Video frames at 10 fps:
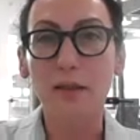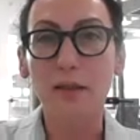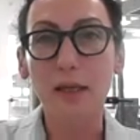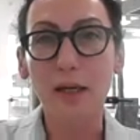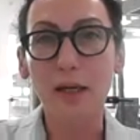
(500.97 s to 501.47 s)

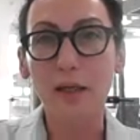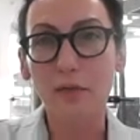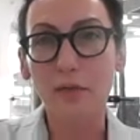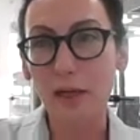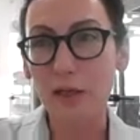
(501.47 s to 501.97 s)
the
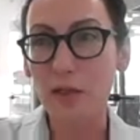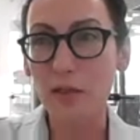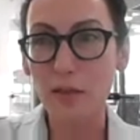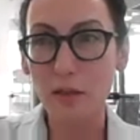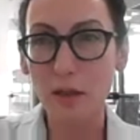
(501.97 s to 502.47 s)

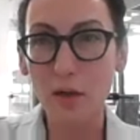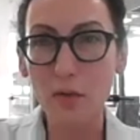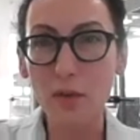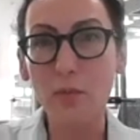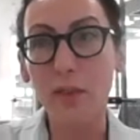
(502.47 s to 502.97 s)
inflation slows,